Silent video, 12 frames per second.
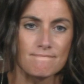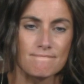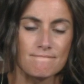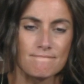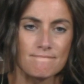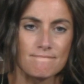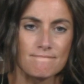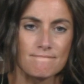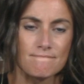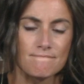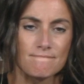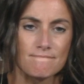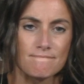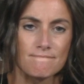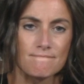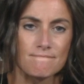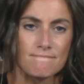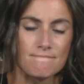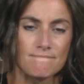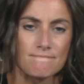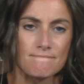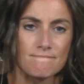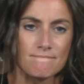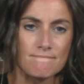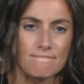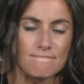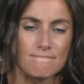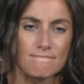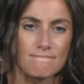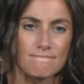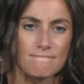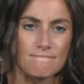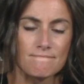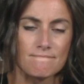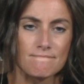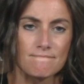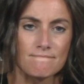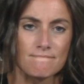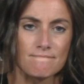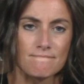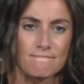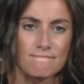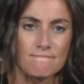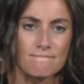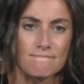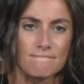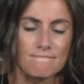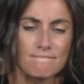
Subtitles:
[no speech]